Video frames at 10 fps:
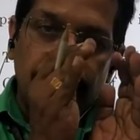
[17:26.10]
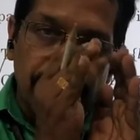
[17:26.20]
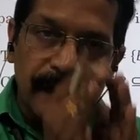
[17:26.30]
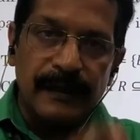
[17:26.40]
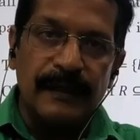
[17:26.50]

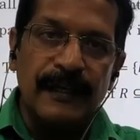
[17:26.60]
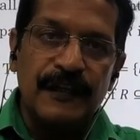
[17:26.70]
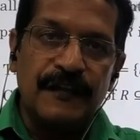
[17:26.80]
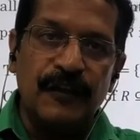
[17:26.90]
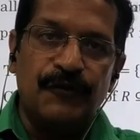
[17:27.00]
A
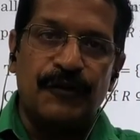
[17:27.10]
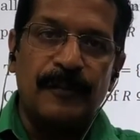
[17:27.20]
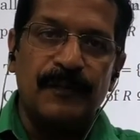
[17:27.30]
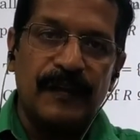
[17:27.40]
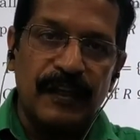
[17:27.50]
relation
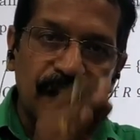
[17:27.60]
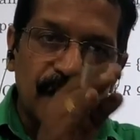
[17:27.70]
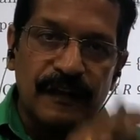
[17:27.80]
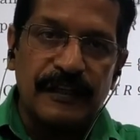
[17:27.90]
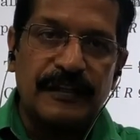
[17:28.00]
from a
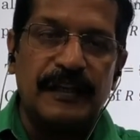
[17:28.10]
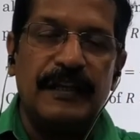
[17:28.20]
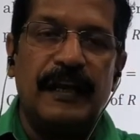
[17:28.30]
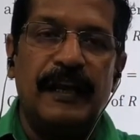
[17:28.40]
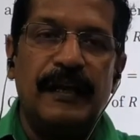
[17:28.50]
set
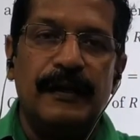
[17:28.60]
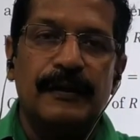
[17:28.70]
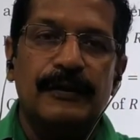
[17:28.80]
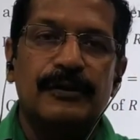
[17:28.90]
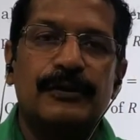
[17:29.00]

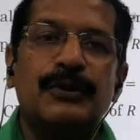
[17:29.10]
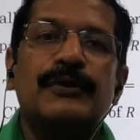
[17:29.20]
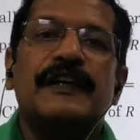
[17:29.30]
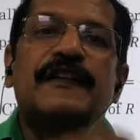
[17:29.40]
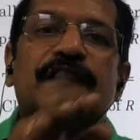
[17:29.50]
A
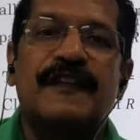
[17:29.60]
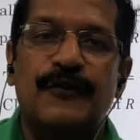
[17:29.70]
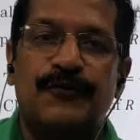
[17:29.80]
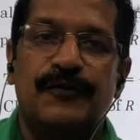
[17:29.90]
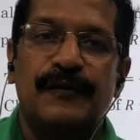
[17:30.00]
to
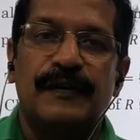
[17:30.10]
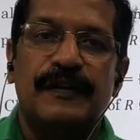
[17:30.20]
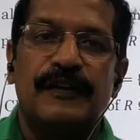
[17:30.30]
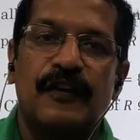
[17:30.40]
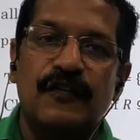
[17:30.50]
itself
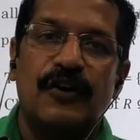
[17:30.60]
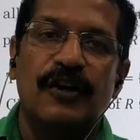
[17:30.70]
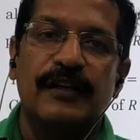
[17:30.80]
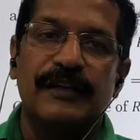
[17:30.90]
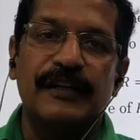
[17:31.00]
is
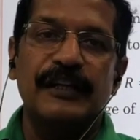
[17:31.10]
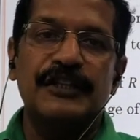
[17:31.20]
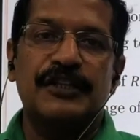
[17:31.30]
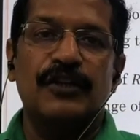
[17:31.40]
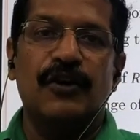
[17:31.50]
called a
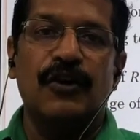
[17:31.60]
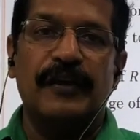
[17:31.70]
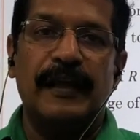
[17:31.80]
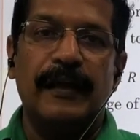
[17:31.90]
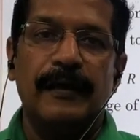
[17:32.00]
relation on
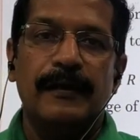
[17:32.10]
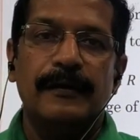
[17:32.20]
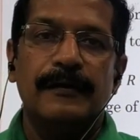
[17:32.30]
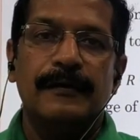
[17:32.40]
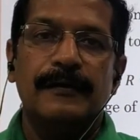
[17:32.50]
A.
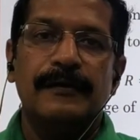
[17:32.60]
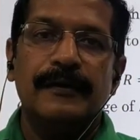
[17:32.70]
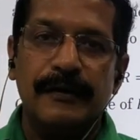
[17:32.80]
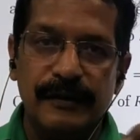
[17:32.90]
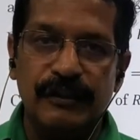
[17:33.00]

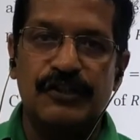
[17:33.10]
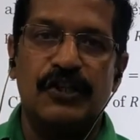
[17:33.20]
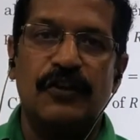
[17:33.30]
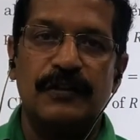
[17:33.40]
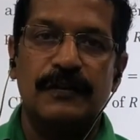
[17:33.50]
In
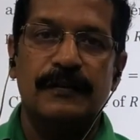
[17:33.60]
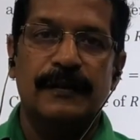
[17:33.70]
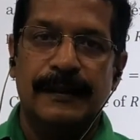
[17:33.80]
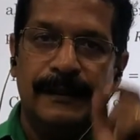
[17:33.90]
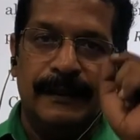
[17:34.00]
short,
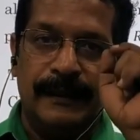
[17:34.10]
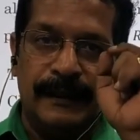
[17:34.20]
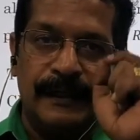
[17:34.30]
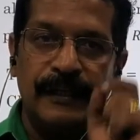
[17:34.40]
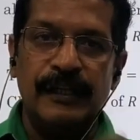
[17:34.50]

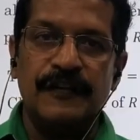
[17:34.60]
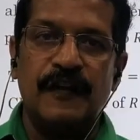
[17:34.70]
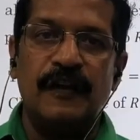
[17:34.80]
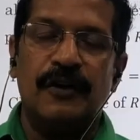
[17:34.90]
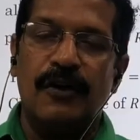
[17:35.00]
a
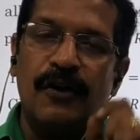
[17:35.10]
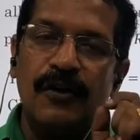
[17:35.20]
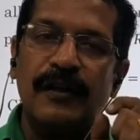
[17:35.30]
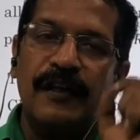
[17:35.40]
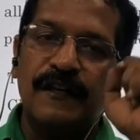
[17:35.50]
relation
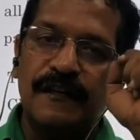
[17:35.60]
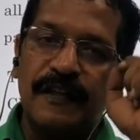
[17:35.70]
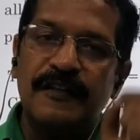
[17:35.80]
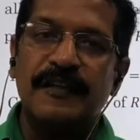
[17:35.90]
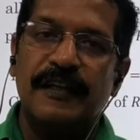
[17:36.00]
on a
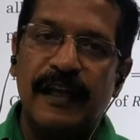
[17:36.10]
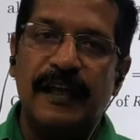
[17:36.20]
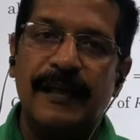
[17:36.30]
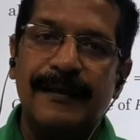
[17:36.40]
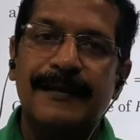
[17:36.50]
set
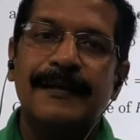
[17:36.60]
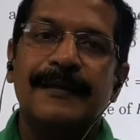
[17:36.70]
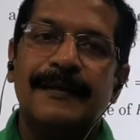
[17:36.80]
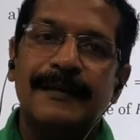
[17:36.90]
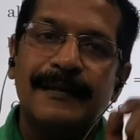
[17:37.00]

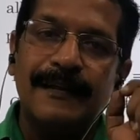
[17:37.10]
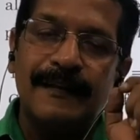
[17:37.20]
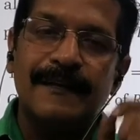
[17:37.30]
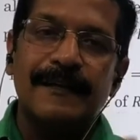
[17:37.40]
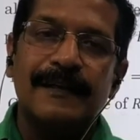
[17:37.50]
A
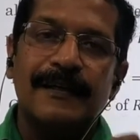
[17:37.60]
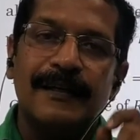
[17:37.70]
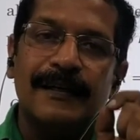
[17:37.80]
is